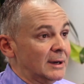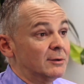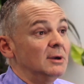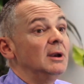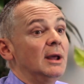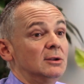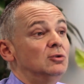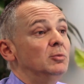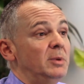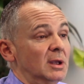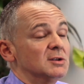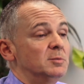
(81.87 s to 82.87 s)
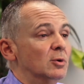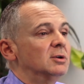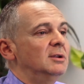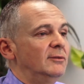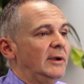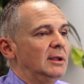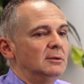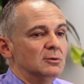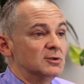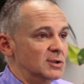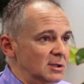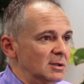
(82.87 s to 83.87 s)
I really like to be a sport event,
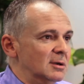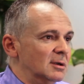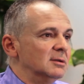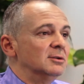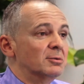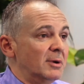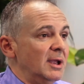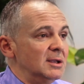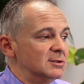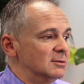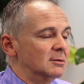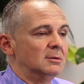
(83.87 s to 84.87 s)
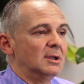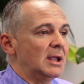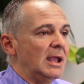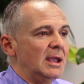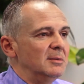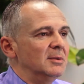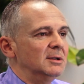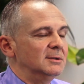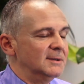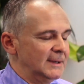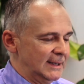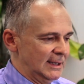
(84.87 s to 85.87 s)
to see the race or the game,
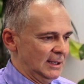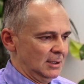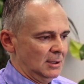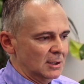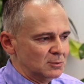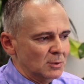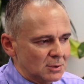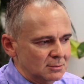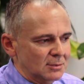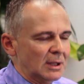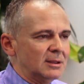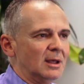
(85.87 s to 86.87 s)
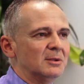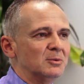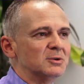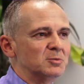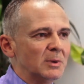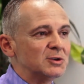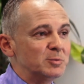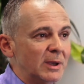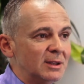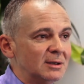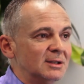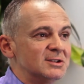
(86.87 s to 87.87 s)
and that's what I thought was much
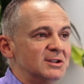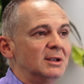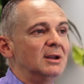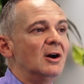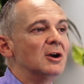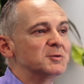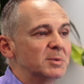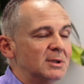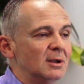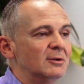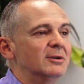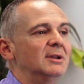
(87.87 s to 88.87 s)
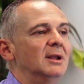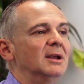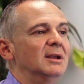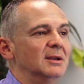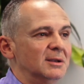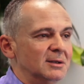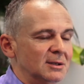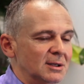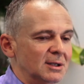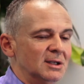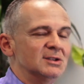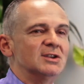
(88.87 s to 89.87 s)
better than stay in a hospital or in
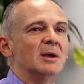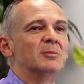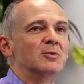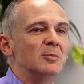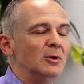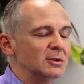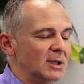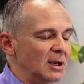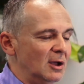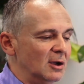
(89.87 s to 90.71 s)
an exam room all day